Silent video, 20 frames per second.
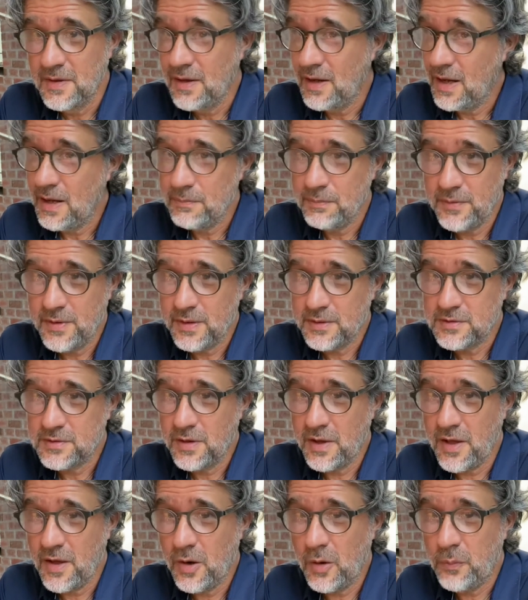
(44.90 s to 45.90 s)
I'm there to
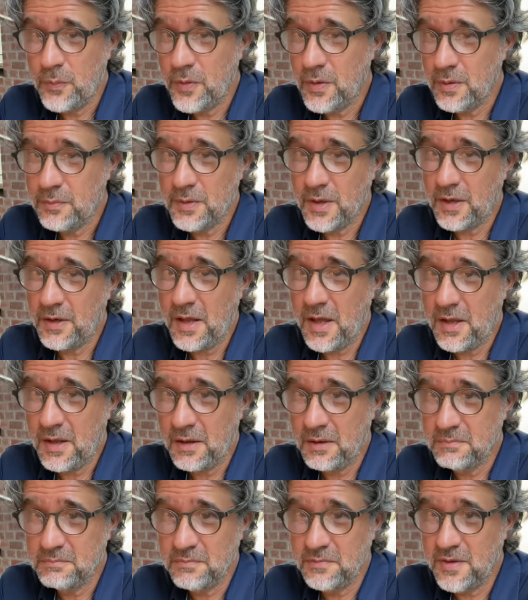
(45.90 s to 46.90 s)
help you. I'm not
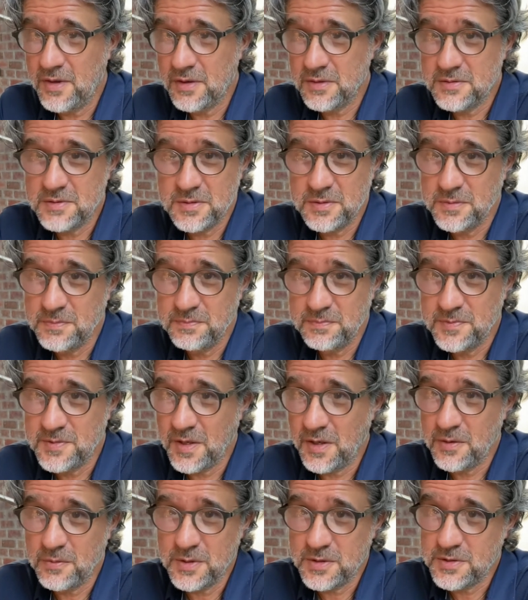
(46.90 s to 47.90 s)
there to
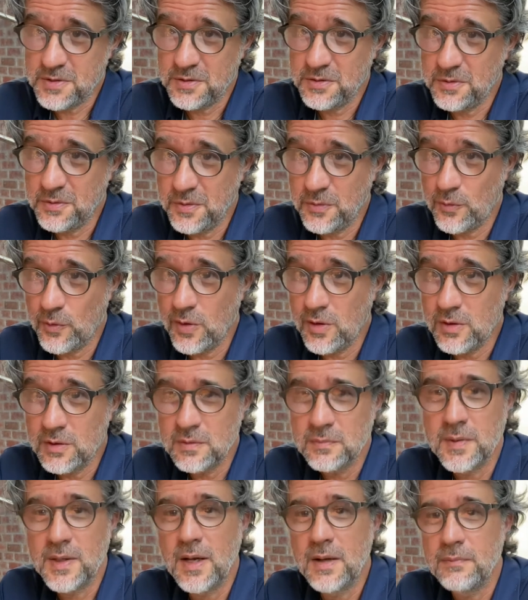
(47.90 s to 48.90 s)
tell you what you're doing
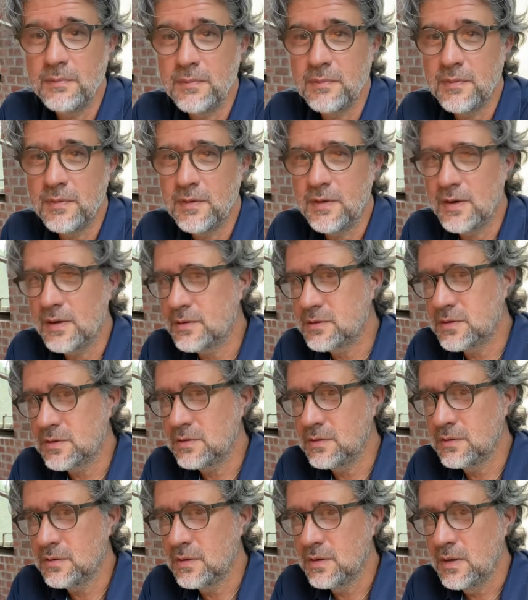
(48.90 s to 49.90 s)
wrong, but I'm there
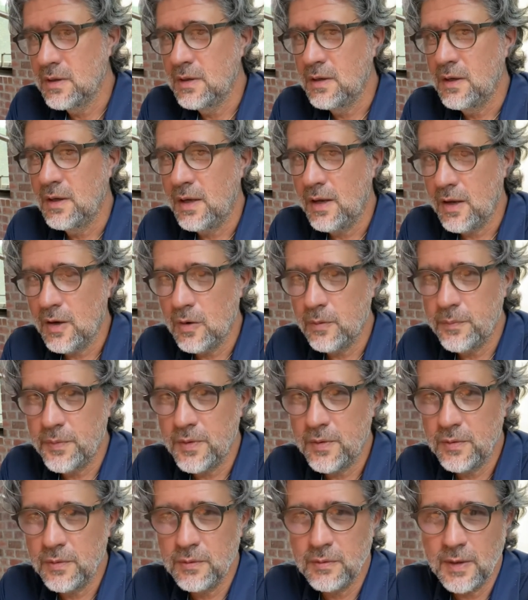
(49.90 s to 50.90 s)
to help
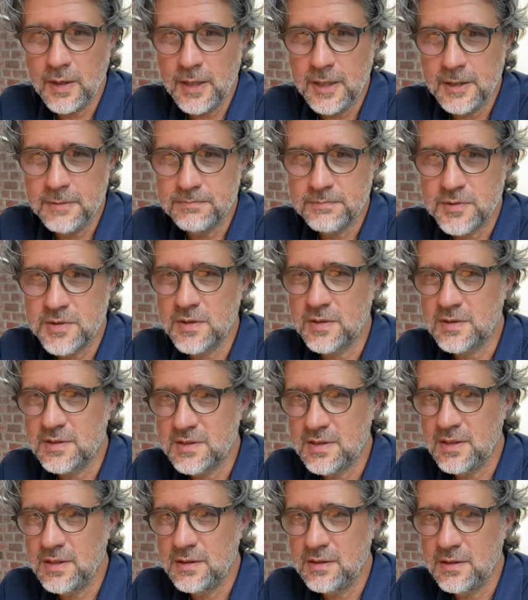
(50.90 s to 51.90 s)
you um,
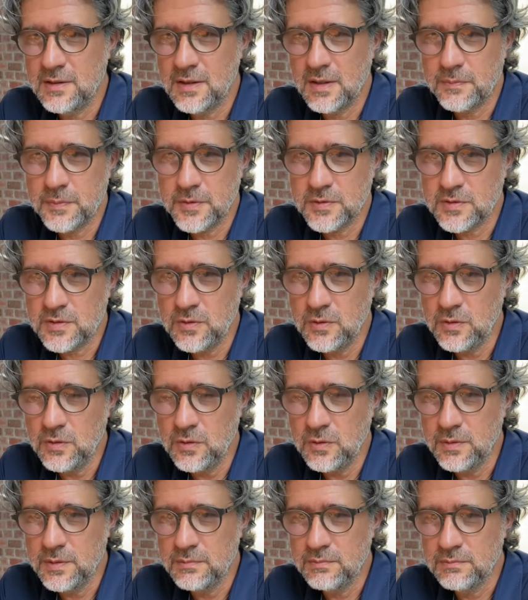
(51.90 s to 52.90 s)
succeed in upper
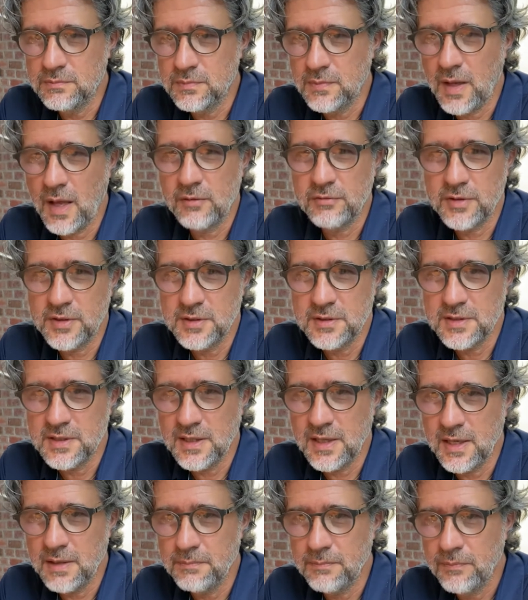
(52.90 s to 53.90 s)
school and have a good
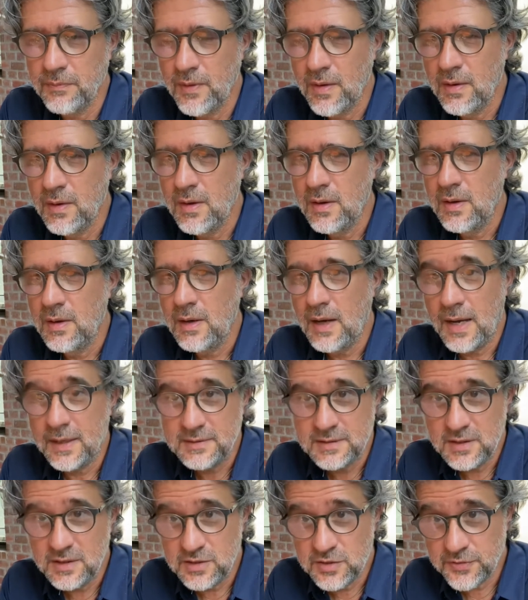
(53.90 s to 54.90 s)
time. I
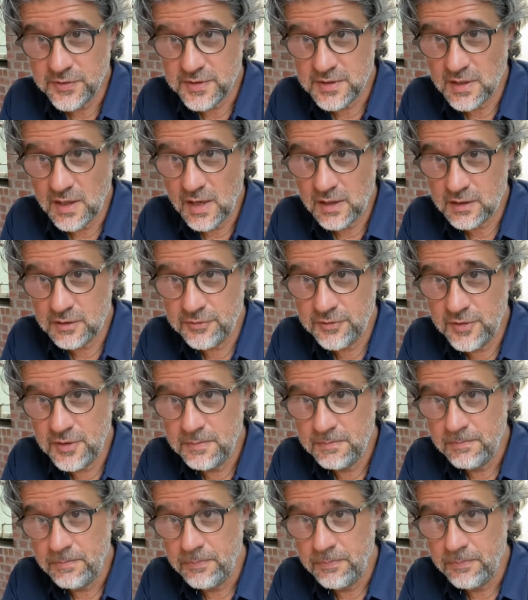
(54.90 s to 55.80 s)
teach photography,